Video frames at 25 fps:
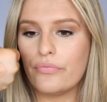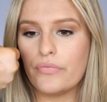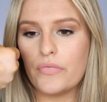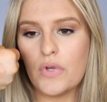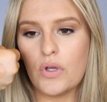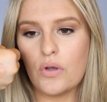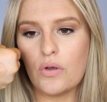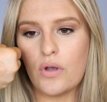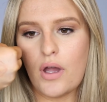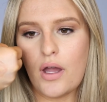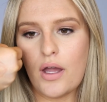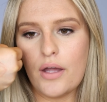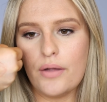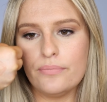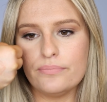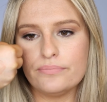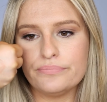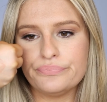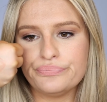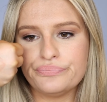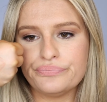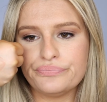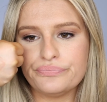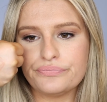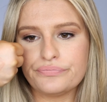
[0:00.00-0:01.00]
Okay,
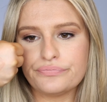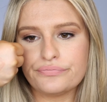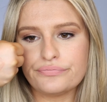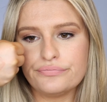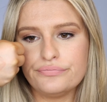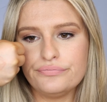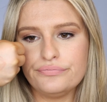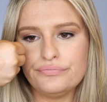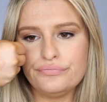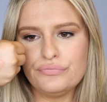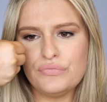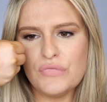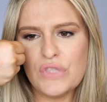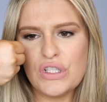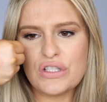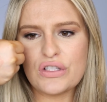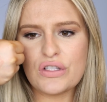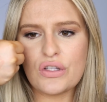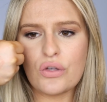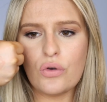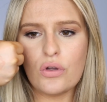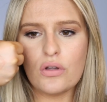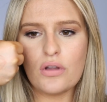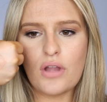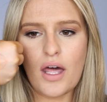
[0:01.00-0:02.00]

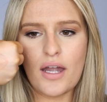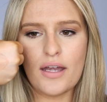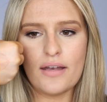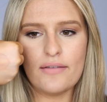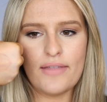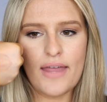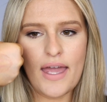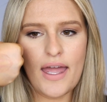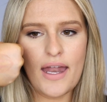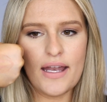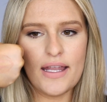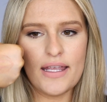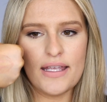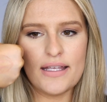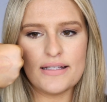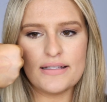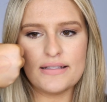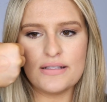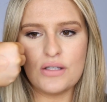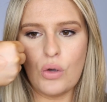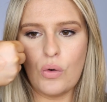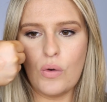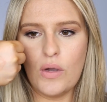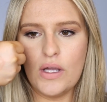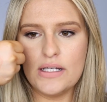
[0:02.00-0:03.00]
so a lot of that is
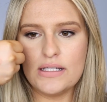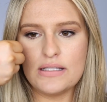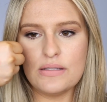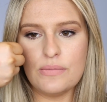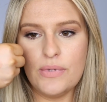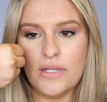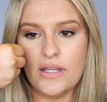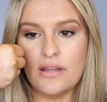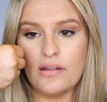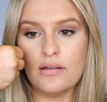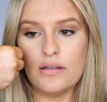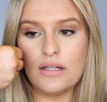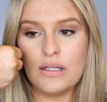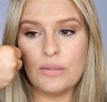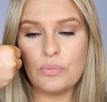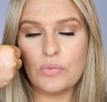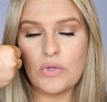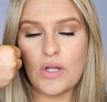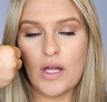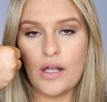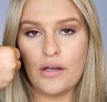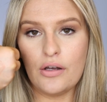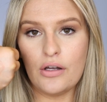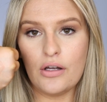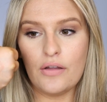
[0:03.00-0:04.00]
going to be the lip
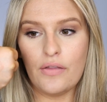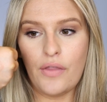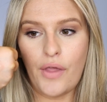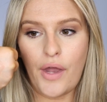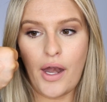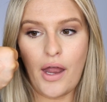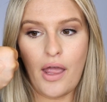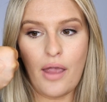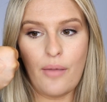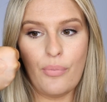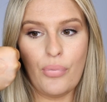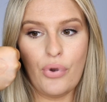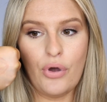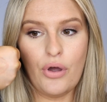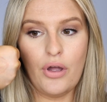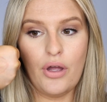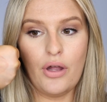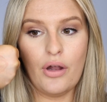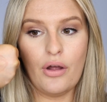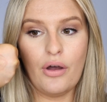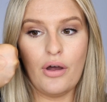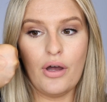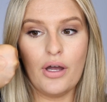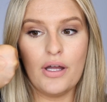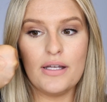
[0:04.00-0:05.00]
liner that I
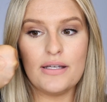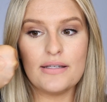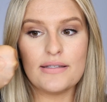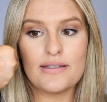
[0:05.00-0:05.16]
put on